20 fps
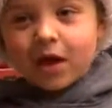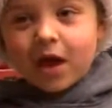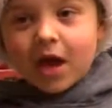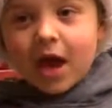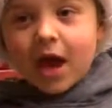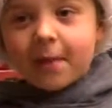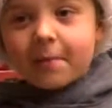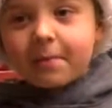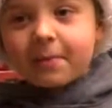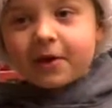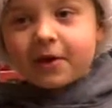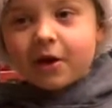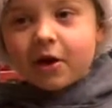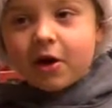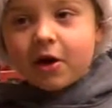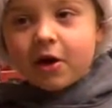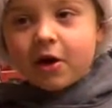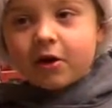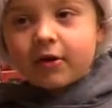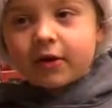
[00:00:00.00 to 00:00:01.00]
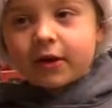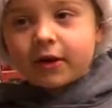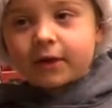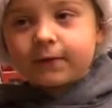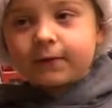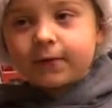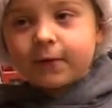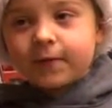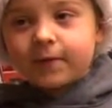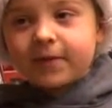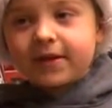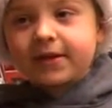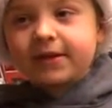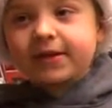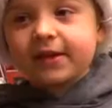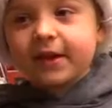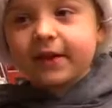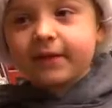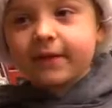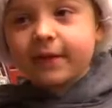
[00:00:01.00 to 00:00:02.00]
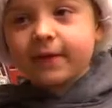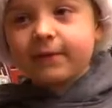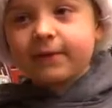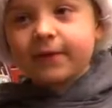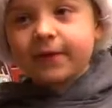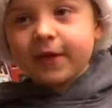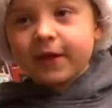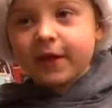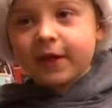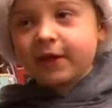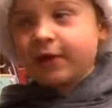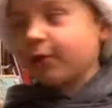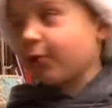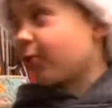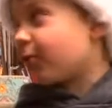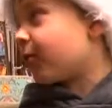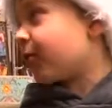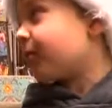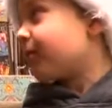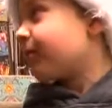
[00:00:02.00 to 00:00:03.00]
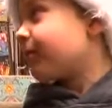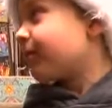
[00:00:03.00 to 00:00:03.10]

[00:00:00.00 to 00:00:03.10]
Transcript: Happy holidays from Distinctive Takeoff.